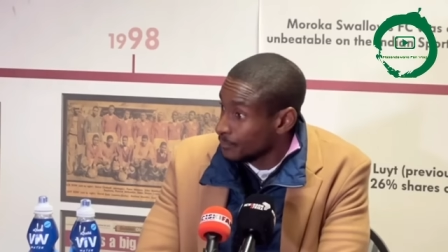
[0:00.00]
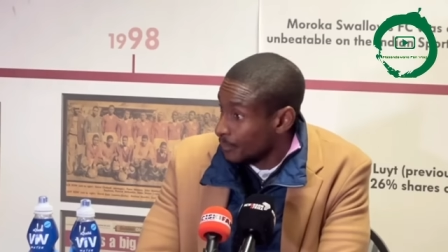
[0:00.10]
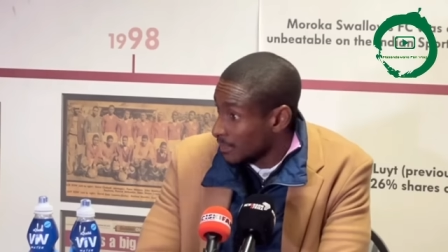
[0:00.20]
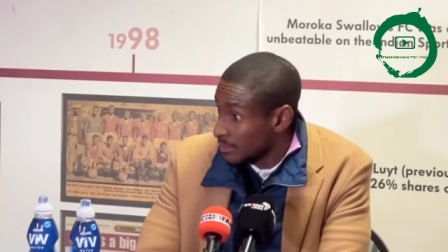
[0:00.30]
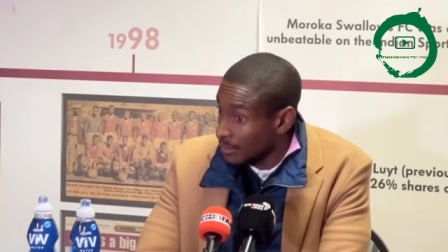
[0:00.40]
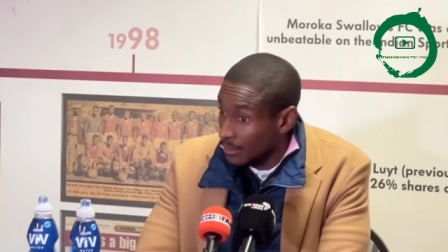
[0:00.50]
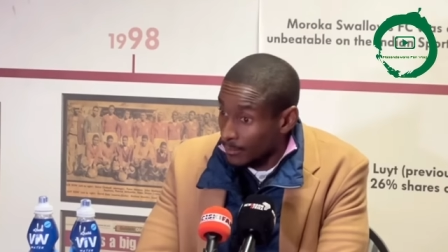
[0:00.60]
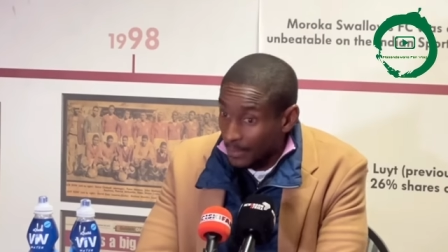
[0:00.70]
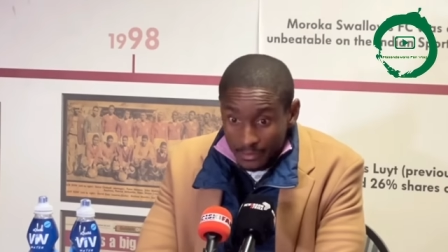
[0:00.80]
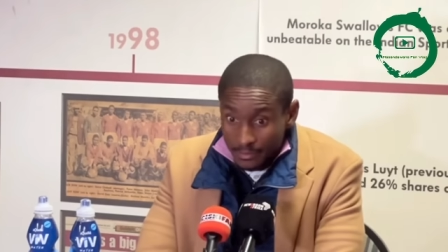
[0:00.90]
But
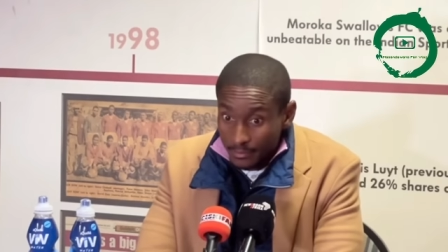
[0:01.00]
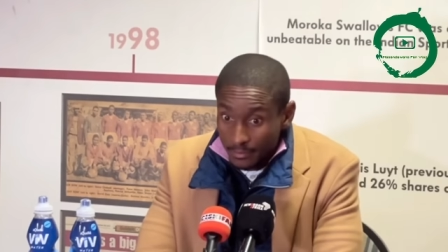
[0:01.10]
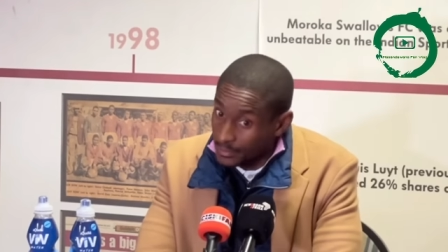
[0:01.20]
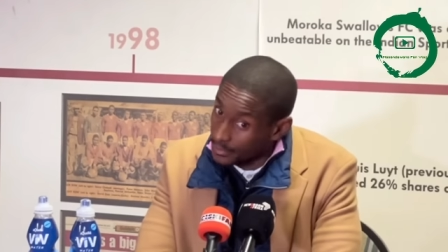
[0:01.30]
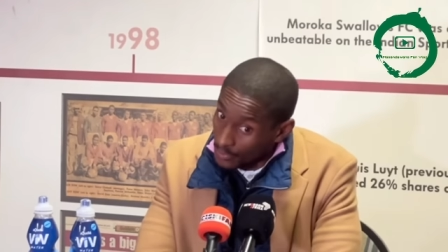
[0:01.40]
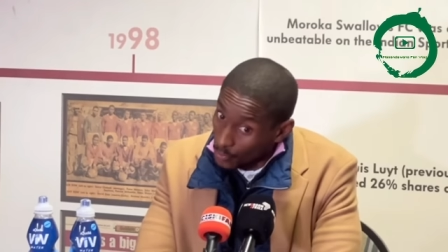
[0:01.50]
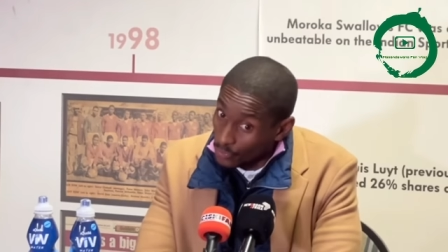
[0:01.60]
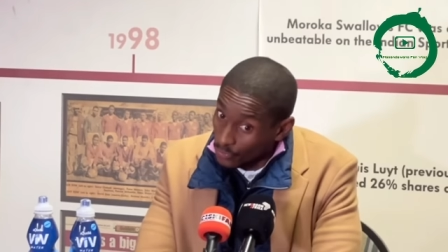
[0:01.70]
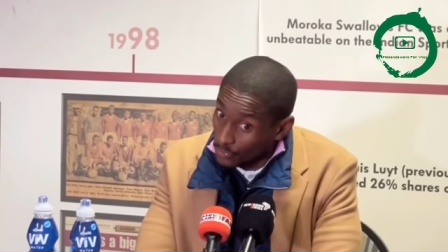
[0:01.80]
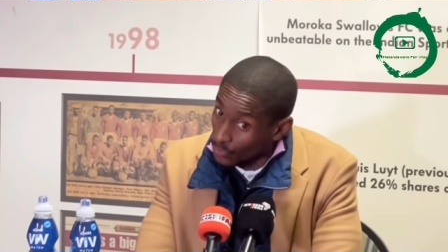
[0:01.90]
but those
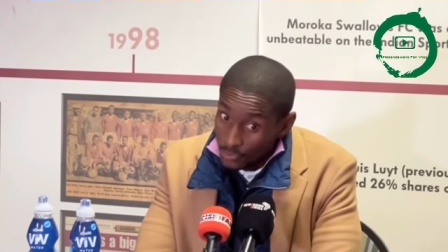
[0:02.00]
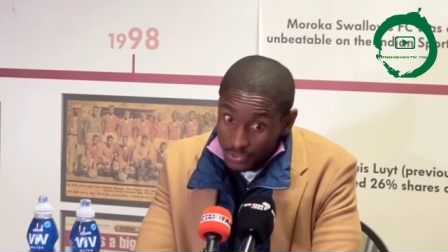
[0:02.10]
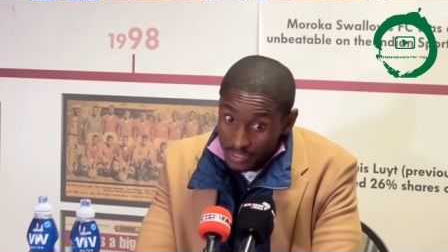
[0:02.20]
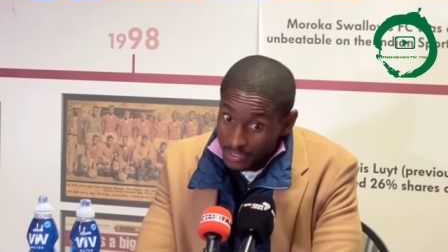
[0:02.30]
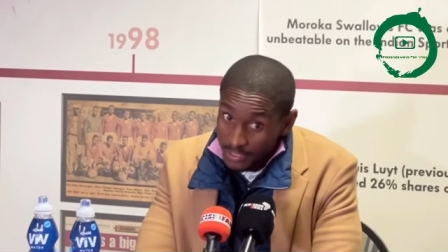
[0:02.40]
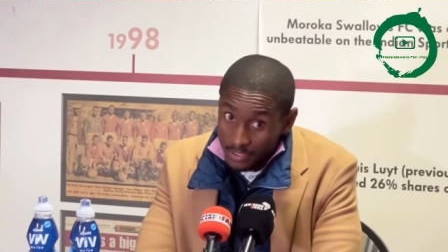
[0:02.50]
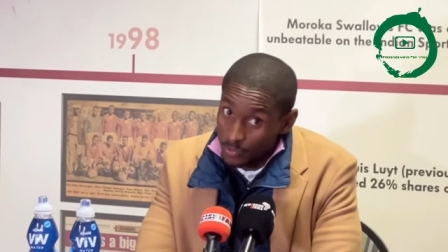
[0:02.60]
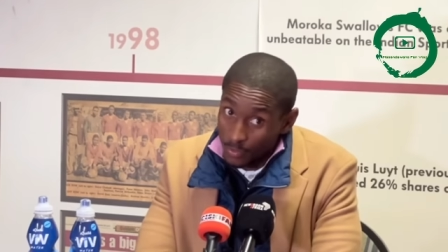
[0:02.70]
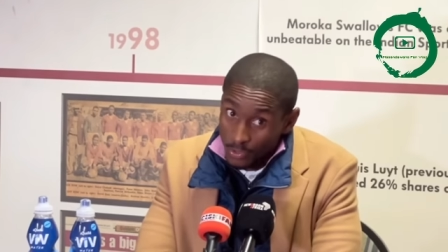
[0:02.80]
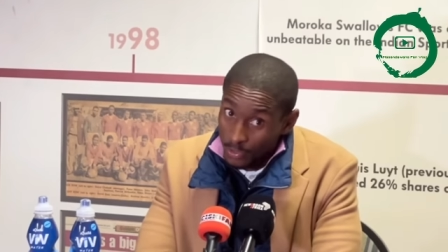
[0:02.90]
those
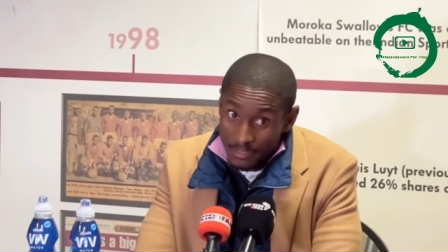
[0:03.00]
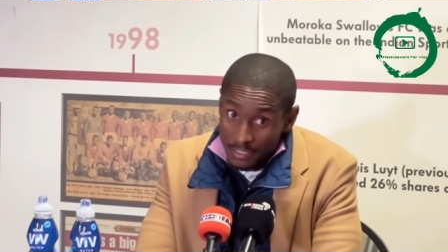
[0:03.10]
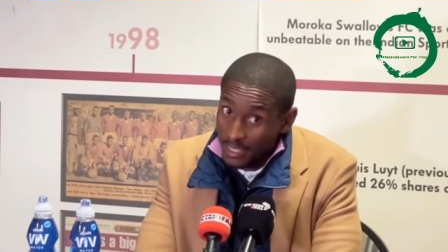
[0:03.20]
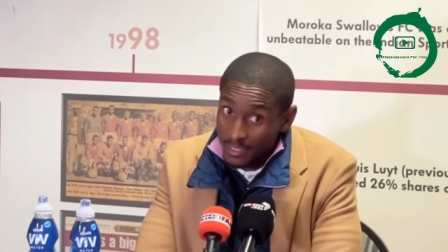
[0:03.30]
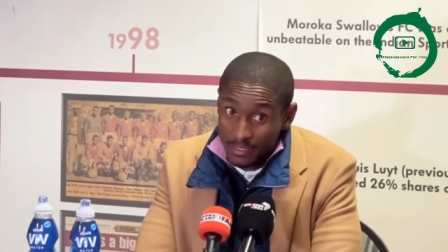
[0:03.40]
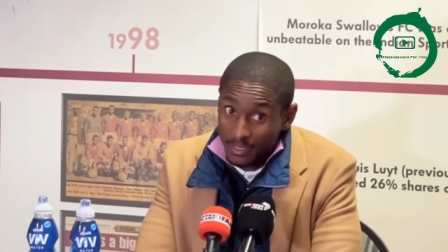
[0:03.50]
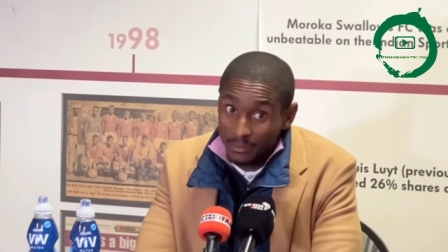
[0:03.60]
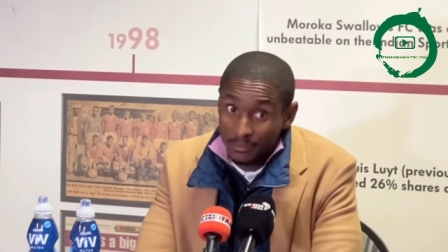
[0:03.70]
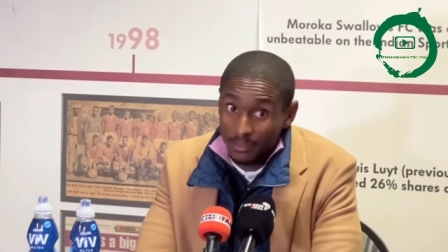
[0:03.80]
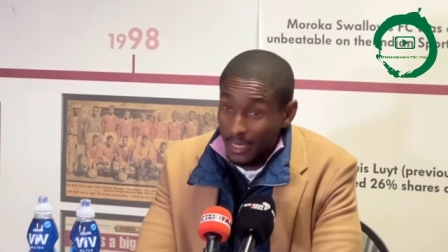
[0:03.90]
decisions were not mistakes,
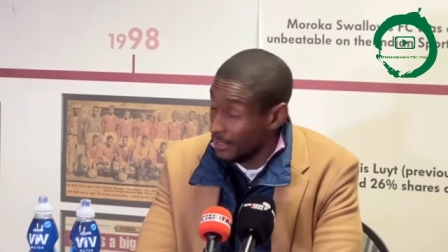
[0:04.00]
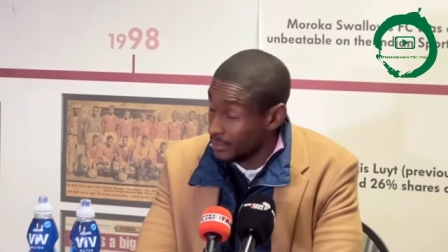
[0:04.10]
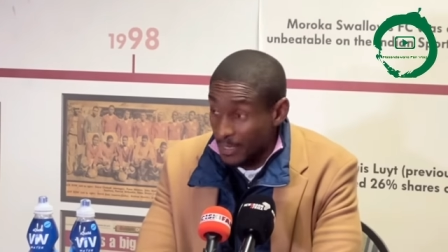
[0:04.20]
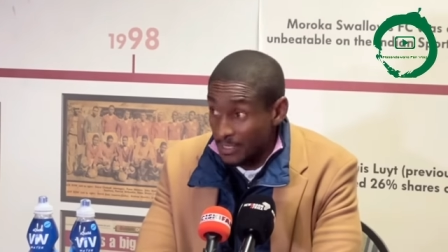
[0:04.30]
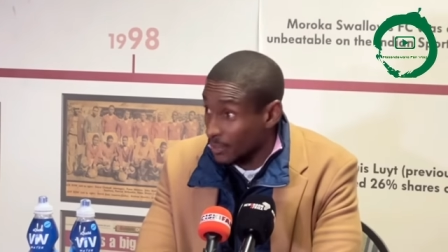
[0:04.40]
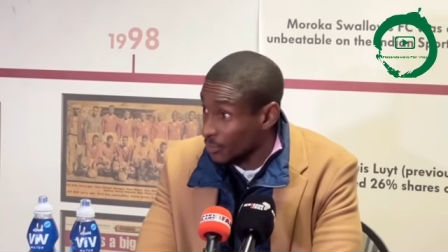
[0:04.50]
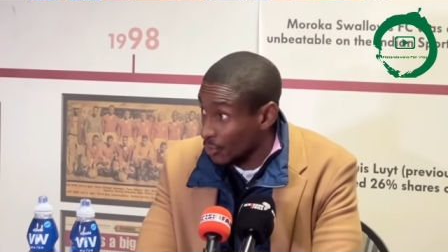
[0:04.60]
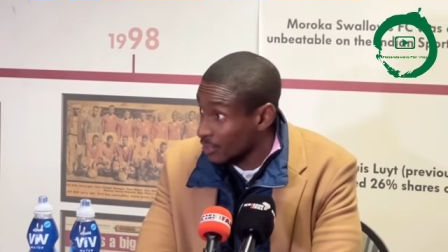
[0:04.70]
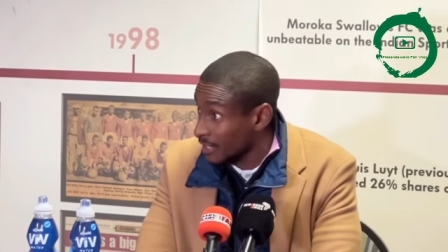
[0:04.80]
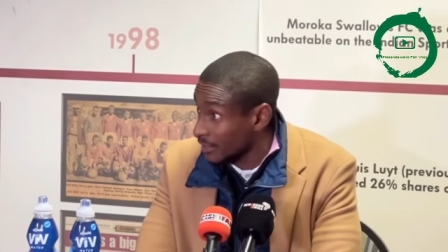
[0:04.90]
and especially with
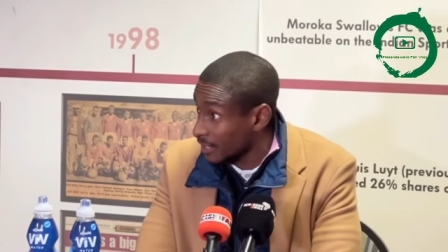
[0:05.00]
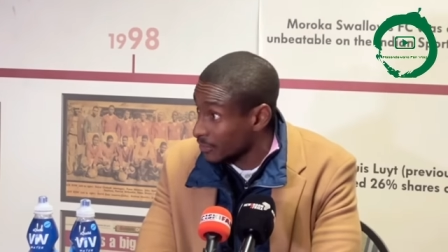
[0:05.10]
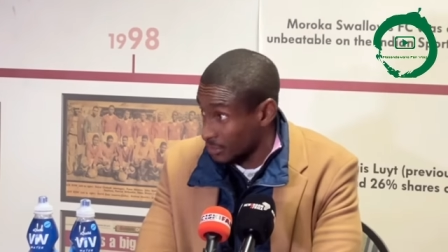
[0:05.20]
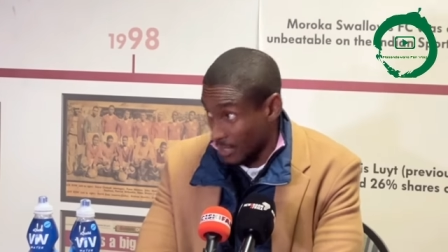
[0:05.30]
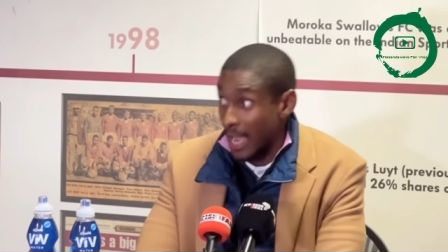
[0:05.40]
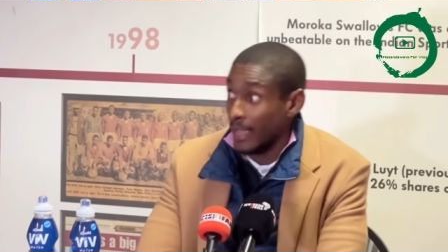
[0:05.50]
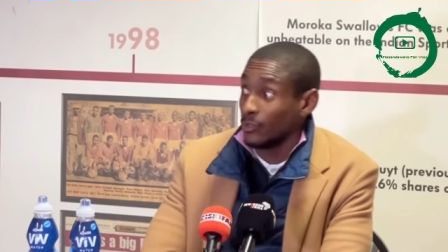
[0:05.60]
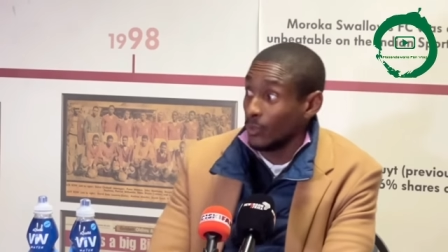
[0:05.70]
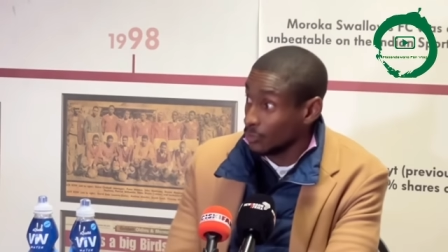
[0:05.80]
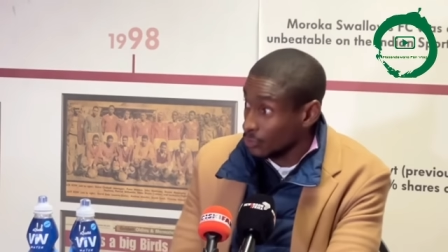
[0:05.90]
consultation. Ah,
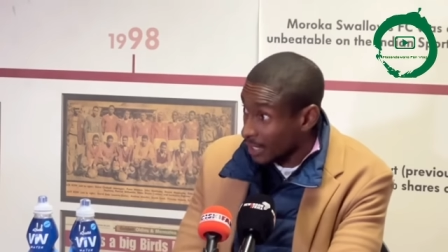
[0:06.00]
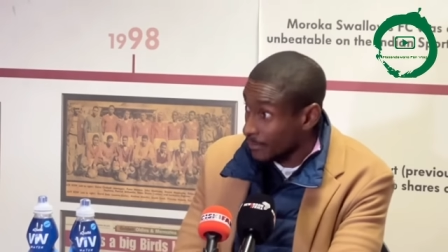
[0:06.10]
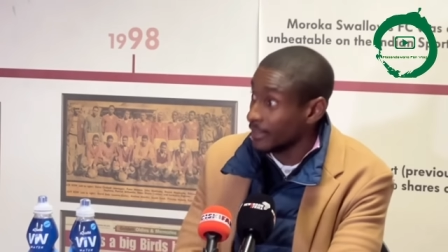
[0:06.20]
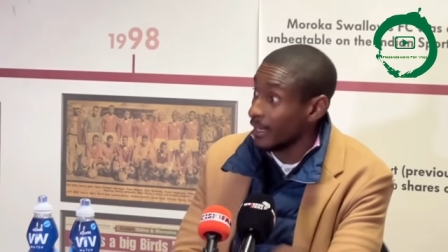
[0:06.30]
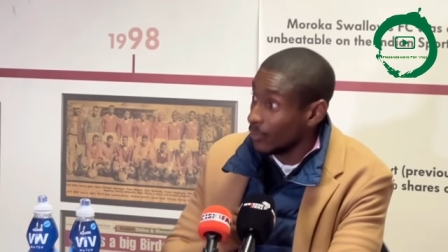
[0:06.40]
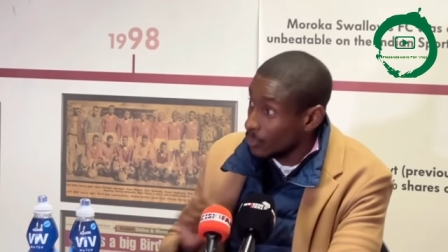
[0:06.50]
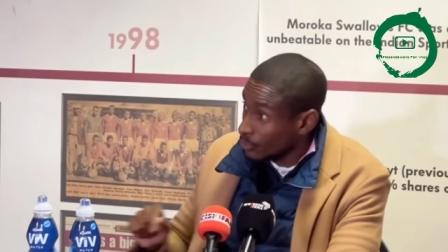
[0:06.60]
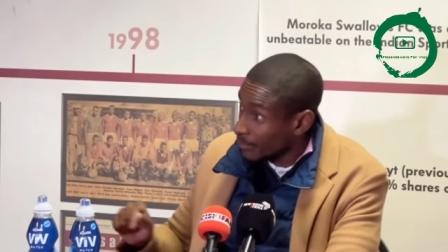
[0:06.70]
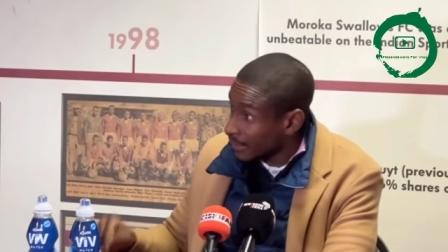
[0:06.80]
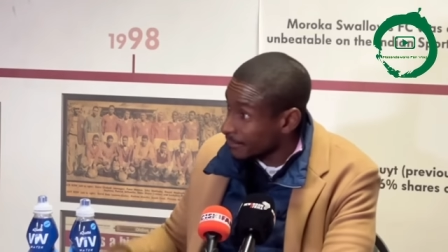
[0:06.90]
you want to tell me you
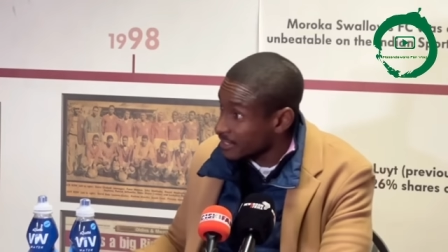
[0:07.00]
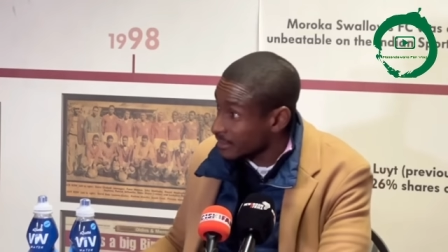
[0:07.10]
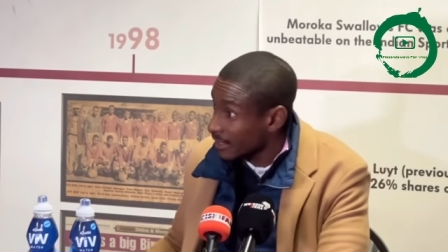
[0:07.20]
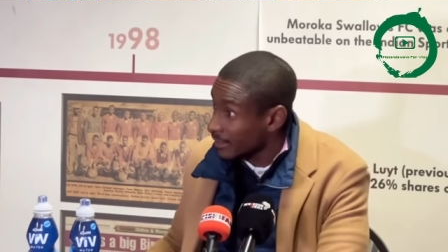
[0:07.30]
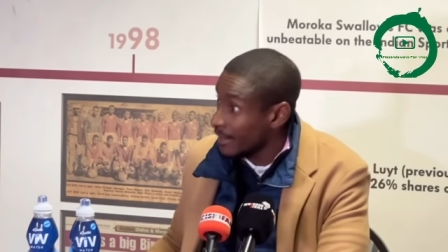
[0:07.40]
make a mistake,